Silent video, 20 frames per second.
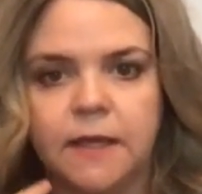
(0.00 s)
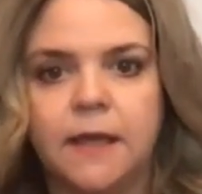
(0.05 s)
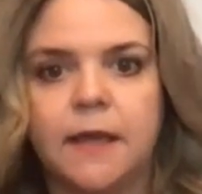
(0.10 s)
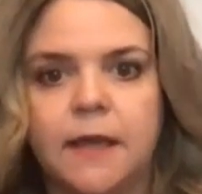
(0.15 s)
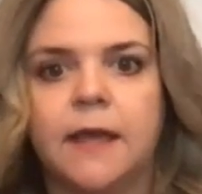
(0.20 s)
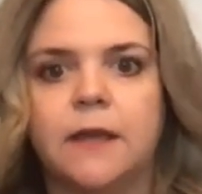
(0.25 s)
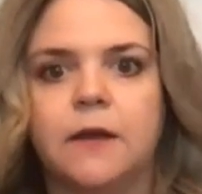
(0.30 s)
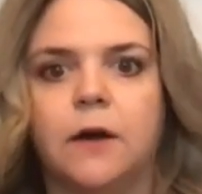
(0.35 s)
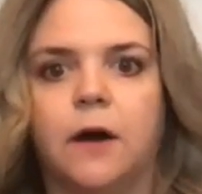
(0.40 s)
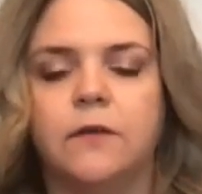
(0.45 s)

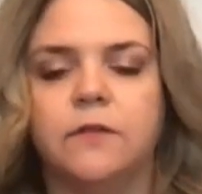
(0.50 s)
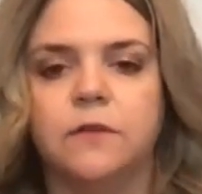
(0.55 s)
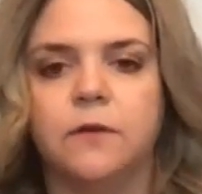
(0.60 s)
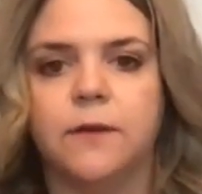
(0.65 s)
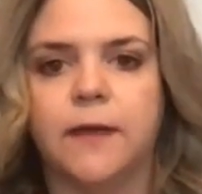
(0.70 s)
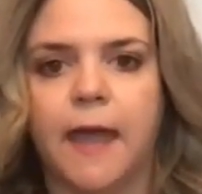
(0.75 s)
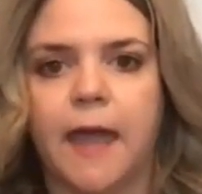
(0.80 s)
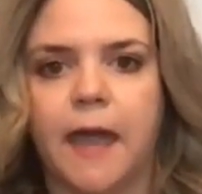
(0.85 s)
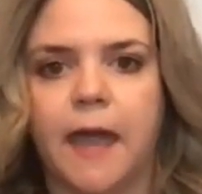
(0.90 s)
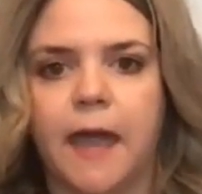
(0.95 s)
It also
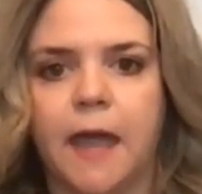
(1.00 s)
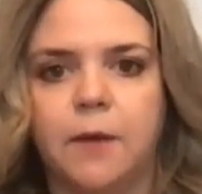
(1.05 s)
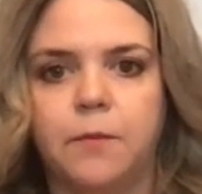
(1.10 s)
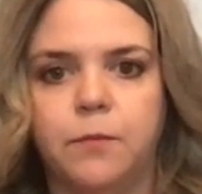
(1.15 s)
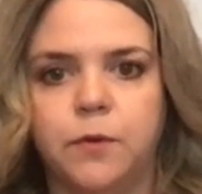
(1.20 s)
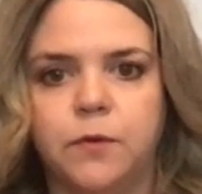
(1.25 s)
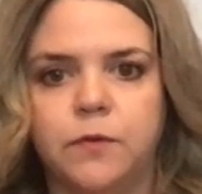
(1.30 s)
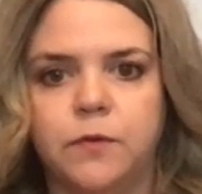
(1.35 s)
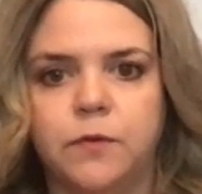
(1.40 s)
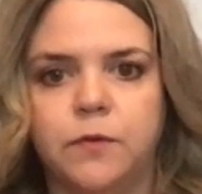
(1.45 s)
can
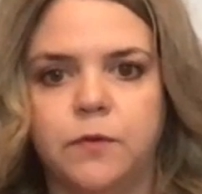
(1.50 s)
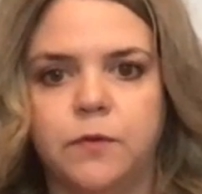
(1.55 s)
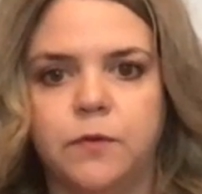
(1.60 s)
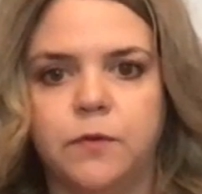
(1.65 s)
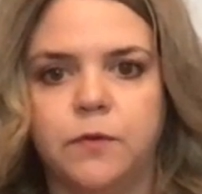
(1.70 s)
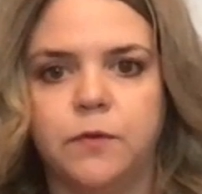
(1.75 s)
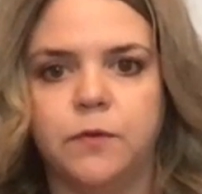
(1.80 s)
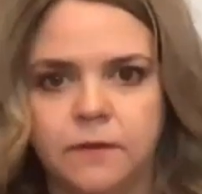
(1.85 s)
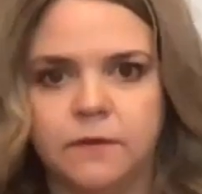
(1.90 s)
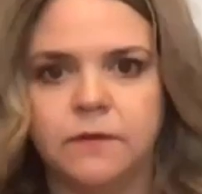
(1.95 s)
boost that
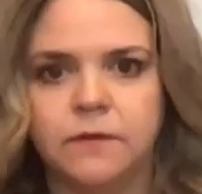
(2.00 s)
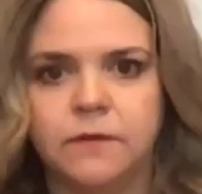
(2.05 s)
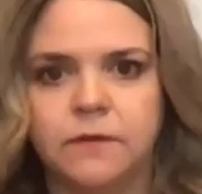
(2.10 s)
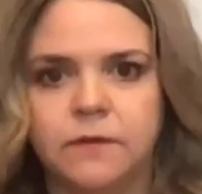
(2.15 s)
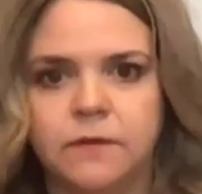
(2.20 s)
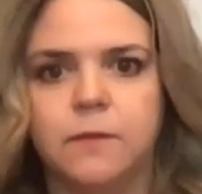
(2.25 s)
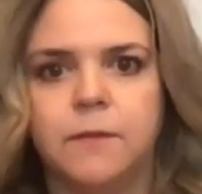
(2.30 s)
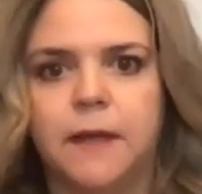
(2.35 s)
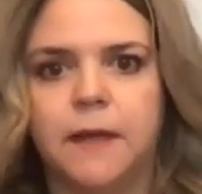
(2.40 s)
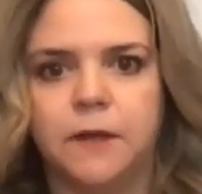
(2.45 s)

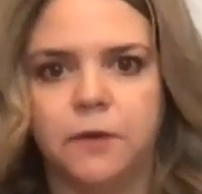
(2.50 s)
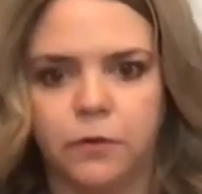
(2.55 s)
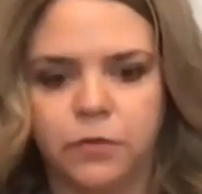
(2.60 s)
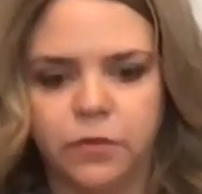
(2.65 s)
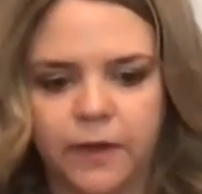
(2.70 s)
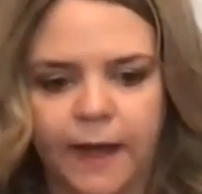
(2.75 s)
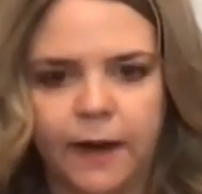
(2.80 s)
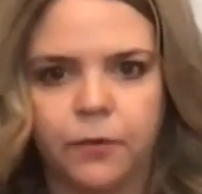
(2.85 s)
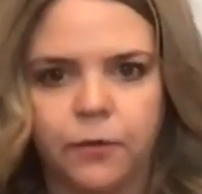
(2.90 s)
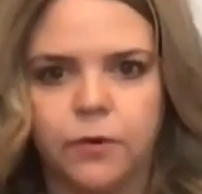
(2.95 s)
metabolism and your
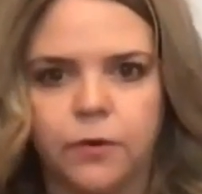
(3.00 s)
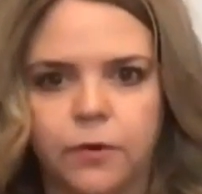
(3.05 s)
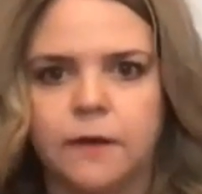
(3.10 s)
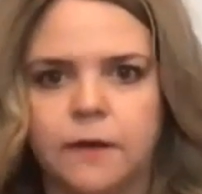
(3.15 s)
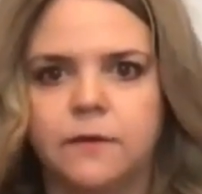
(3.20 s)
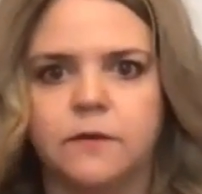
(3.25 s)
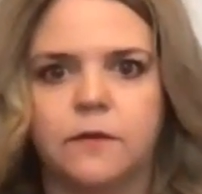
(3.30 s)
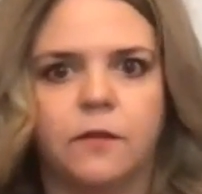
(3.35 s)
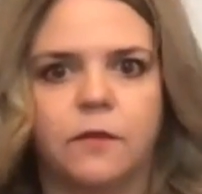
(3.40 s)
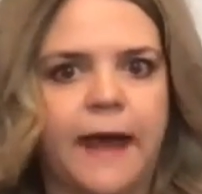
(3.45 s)

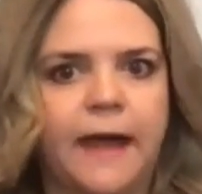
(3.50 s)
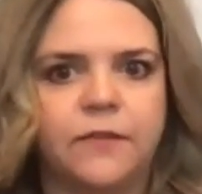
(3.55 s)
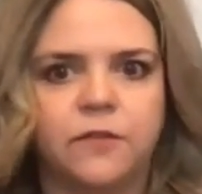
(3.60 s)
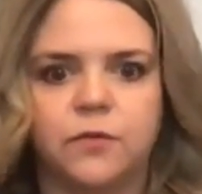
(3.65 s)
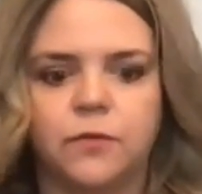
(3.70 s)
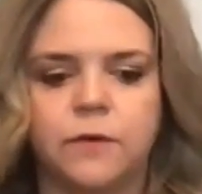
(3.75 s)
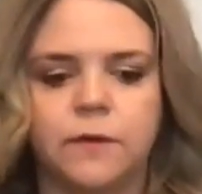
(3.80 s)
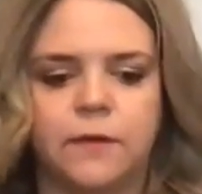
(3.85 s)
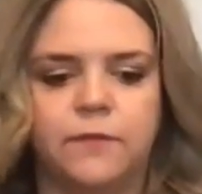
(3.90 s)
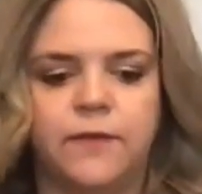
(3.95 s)
thyroid. So
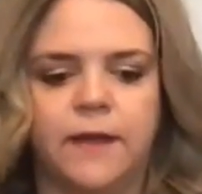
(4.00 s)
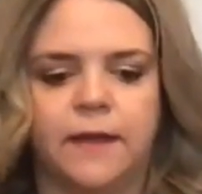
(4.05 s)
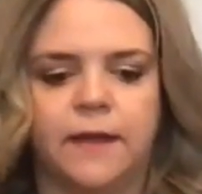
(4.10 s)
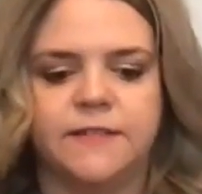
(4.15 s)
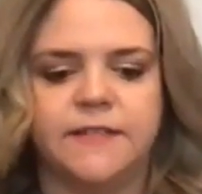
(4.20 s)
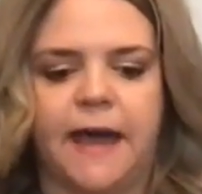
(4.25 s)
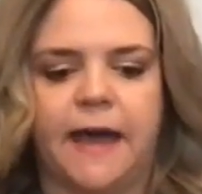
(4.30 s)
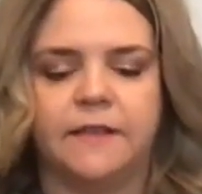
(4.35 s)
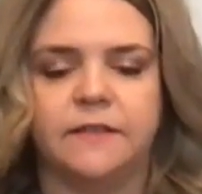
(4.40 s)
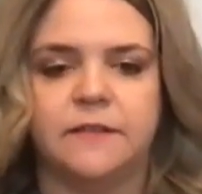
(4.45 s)
that's really
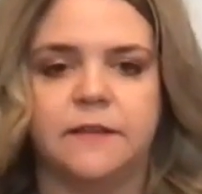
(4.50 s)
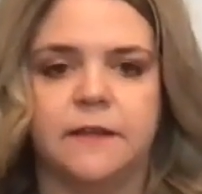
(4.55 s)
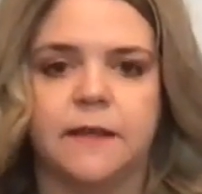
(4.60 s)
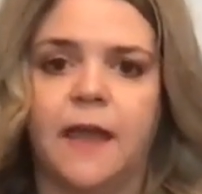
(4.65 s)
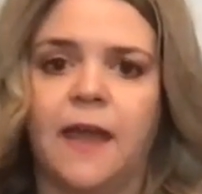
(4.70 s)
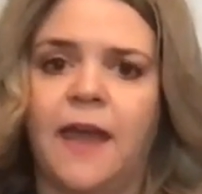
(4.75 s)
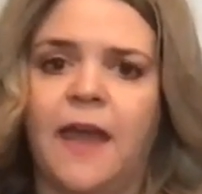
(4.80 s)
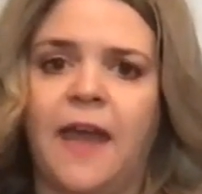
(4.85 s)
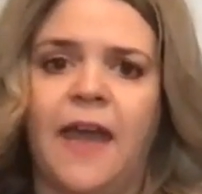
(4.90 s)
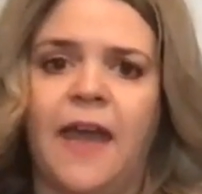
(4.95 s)
fantastic.